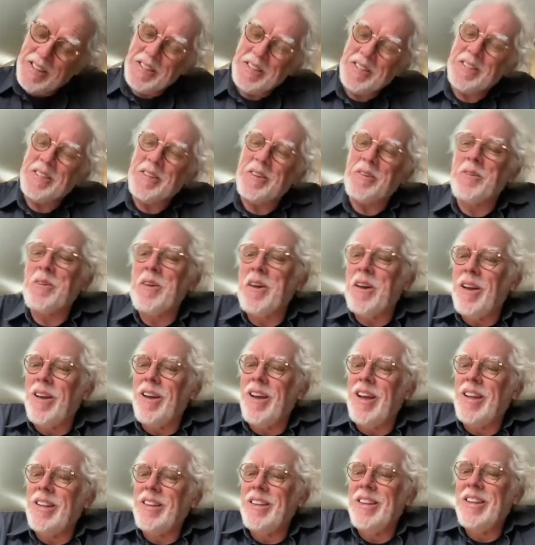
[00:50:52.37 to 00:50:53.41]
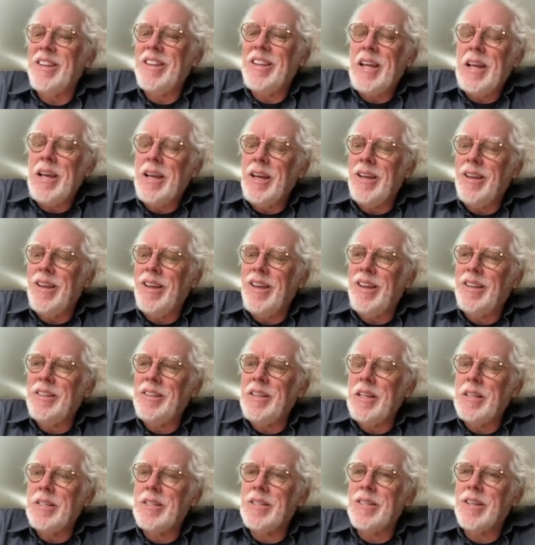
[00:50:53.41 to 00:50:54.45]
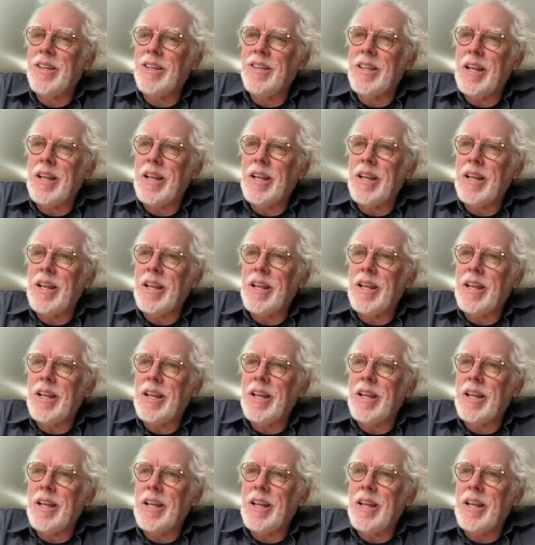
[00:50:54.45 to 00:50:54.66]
So, uh, and, and it's, uh,